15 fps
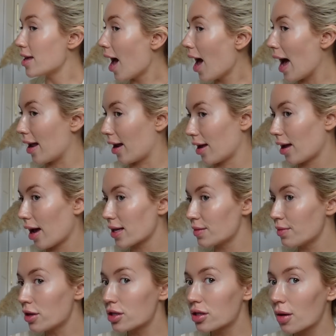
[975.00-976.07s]
yeah, like as
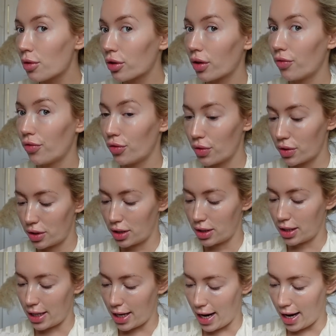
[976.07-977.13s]
much as I'm looking forward to
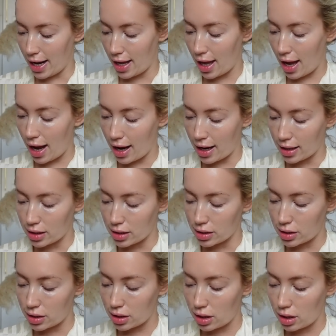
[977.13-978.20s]
today, and